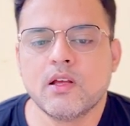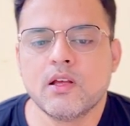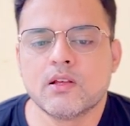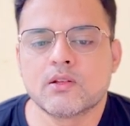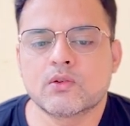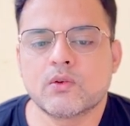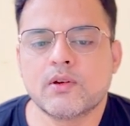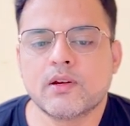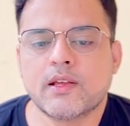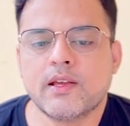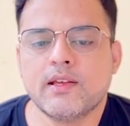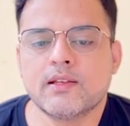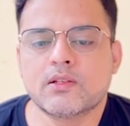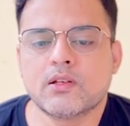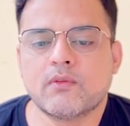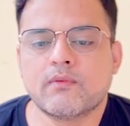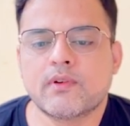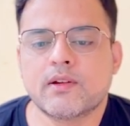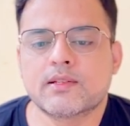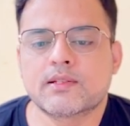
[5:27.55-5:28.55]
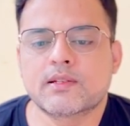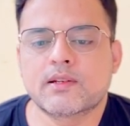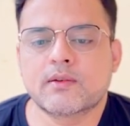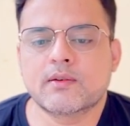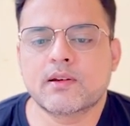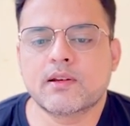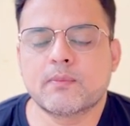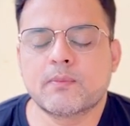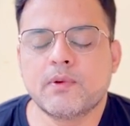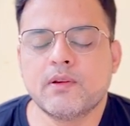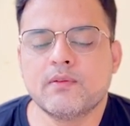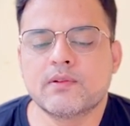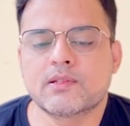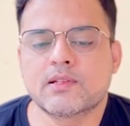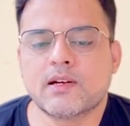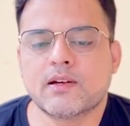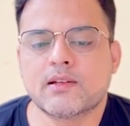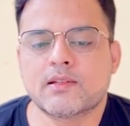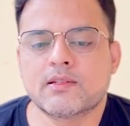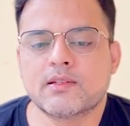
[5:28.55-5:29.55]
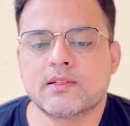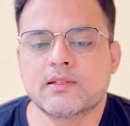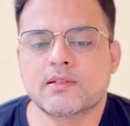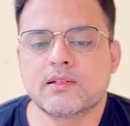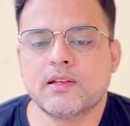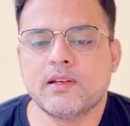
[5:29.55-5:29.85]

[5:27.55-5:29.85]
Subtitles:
So in case of descriptive statistics,